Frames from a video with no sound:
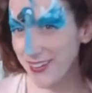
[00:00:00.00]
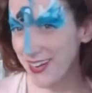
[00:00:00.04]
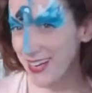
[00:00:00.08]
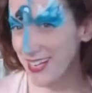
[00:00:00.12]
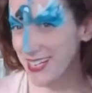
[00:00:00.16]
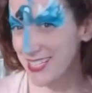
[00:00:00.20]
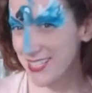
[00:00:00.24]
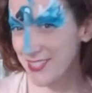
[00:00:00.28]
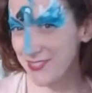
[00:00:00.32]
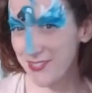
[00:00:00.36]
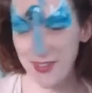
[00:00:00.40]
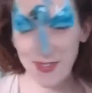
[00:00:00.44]
All
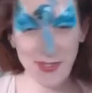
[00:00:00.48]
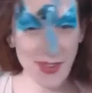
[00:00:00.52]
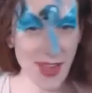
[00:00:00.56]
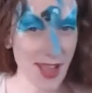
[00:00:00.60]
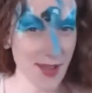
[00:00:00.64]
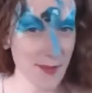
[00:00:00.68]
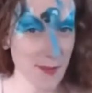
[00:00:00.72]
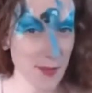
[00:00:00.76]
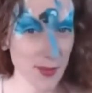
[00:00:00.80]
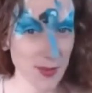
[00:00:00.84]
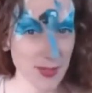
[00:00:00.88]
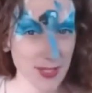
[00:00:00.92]
right, so we've
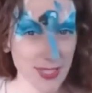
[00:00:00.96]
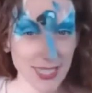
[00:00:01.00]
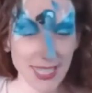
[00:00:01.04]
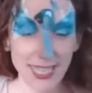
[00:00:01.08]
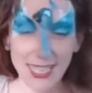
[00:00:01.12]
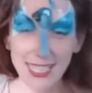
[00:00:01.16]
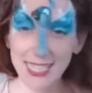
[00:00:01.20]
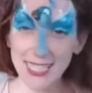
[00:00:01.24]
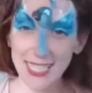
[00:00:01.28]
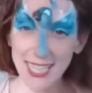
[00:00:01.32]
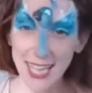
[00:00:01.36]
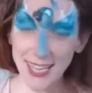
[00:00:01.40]
got both
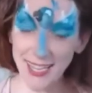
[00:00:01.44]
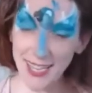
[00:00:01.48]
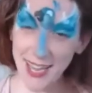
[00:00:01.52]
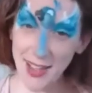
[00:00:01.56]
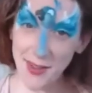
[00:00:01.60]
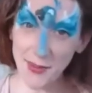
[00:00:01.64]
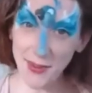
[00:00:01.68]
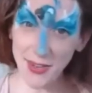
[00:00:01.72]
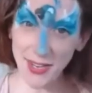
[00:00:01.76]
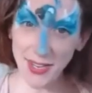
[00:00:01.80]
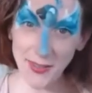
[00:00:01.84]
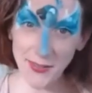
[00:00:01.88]
sides done.
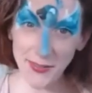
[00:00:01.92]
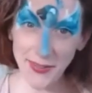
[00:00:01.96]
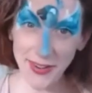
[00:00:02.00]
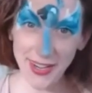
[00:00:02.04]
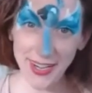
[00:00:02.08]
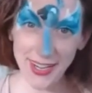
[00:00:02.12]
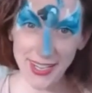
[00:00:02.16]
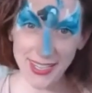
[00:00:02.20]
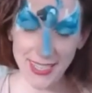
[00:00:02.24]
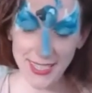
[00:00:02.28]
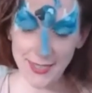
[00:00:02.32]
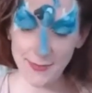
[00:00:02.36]
Now we're going to
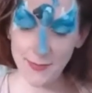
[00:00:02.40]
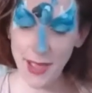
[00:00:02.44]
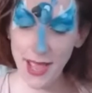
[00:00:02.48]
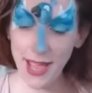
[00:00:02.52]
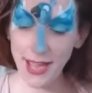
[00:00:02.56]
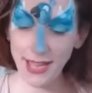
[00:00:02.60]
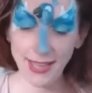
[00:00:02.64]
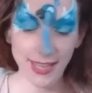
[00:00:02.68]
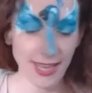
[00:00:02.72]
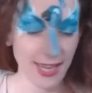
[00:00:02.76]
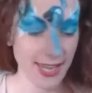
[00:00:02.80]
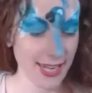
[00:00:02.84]
work on some
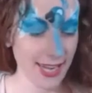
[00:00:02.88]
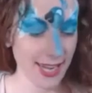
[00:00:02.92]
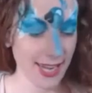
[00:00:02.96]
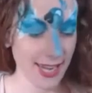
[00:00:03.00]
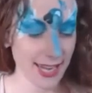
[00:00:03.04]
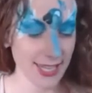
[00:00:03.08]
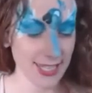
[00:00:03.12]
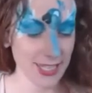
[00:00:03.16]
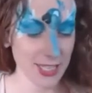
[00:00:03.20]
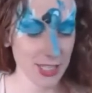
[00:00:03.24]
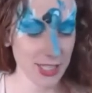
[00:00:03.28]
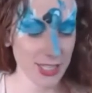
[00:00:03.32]

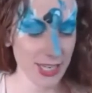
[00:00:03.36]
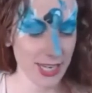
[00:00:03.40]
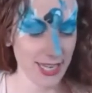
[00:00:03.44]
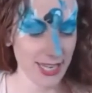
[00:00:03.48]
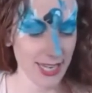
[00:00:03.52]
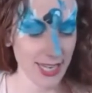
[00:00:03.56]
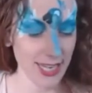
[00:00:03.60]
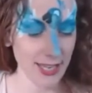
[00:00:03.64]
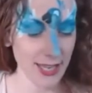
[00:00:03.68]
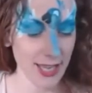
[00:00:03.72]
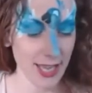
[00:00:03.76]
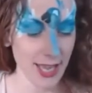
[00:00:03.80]
highlighting and
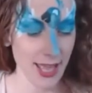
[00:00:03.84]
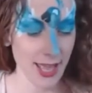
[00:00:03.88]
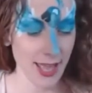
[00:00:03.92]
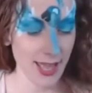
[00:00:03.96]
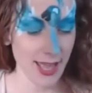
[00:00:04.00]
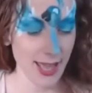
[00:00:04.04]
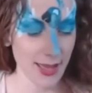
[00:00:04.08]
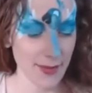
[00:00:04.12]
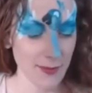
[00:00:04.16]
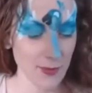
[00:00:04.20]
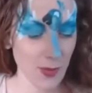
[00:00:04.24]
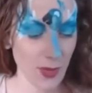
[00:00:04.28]
shading.
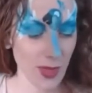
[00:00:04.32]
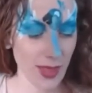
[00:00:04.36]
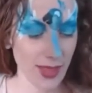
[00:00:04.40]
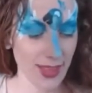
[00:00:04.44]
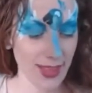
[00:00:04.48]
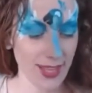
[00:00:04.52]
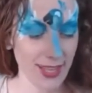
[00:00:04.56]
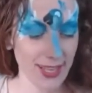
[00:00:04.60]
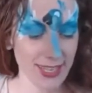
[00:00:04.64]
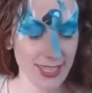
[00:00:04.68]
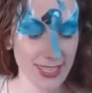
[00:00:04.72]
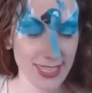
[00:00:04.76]
I'm
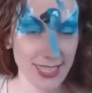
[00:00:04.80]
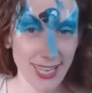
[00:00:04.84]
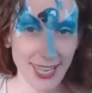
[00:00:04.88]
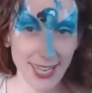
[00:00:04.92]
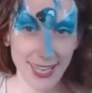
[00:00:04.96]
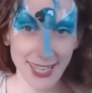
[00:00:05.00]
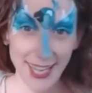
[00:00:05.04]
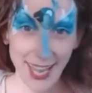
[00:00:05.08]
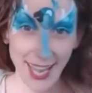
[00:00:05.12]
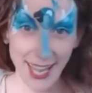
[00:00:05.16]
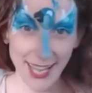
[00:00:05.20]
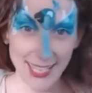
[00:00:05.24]
quickly going to
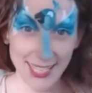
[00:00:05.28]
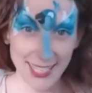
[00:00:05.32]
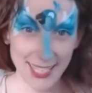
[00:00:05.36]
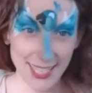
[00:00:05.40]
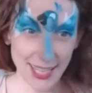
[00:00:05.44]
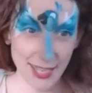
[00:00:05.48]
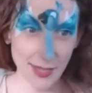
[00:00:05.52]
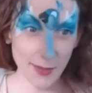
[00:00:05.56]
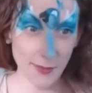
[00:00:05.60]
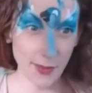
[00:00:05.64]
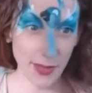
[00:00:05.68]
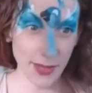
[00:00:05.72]
take a nice
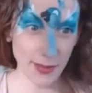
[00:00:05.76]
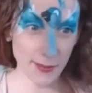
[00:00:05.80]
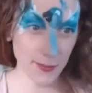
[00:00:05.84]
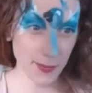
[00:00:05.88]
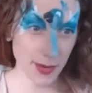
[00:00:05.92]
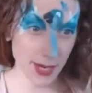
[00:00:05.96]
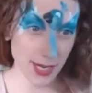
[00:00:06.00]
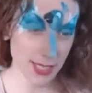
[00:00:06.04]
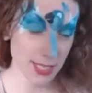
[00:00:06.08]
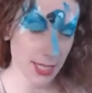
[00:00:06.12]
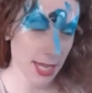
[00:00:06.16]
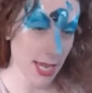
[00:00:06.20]
thin
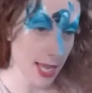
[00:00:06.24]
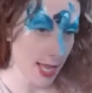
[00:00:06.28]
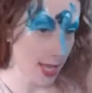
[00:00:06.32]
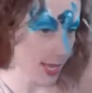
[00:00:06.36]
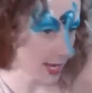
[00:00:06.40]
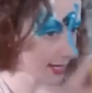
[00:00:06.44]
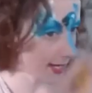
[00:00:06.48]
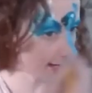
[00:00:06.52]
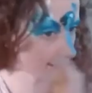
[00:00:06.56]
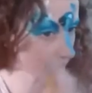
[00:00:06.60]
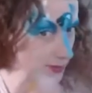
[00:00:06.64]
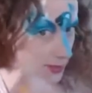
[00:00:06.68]
paintbrush,
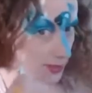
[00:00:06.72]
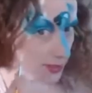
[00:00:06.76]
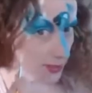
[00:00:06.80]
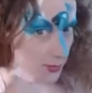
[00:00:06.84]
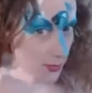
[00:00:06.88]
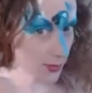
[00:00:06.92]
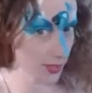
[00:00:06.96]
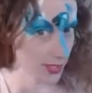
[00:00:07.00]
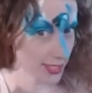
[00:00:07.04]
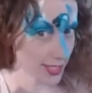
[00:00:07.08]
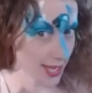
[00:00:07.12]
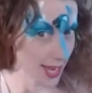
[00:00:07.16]
and I'm
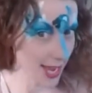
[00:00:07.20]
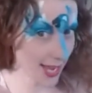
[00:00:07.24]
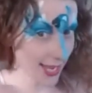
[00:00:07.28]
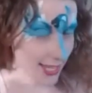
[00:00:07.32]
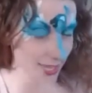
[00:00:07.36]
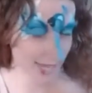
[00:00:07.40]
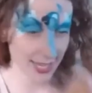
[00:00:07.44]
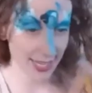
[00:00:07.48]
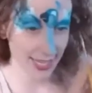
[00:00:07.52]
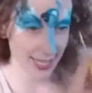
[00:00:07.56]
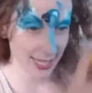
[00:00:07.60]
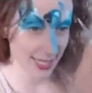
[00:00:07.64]
just going to
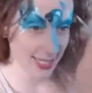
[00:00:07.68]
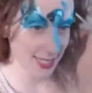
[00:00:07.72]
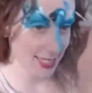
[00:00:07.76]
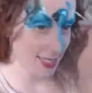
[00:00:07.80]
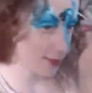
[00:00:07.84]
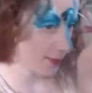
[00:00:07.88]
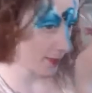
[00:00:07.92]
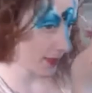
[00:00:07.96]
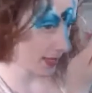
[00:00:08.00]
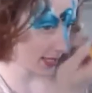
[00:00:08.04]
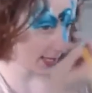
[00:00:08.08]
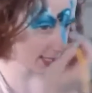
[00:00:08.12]
highlight
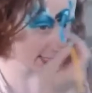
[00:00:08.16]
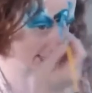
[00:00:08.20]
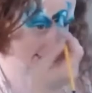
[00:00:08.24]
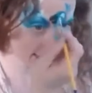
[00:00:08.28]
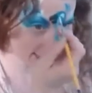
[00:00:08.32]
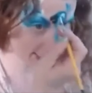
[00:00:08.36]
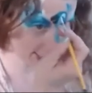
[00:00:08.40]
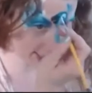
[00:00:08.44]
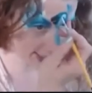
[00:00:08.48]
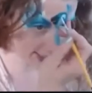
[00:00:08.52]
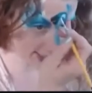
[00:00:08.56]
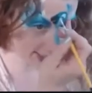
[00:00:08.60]
his beak
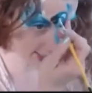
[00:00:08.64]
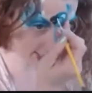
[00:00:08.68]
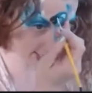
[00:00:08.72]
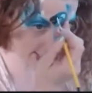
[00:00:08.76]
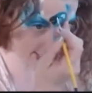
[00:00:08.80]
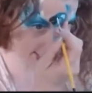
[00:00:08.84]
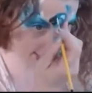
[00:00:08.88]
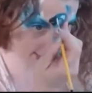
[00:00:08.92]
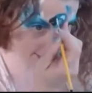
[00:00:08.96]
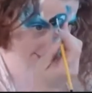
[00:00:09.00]
just a little